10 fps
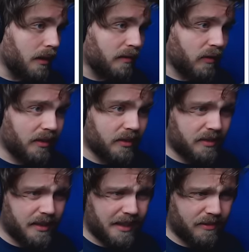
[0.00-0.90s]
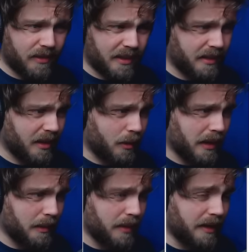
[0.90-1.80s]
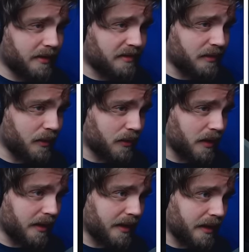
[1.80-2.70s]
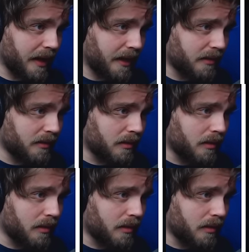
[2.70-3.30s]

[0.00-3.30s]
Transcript: If I just see if it can go anywhere, it doesn't look like it can.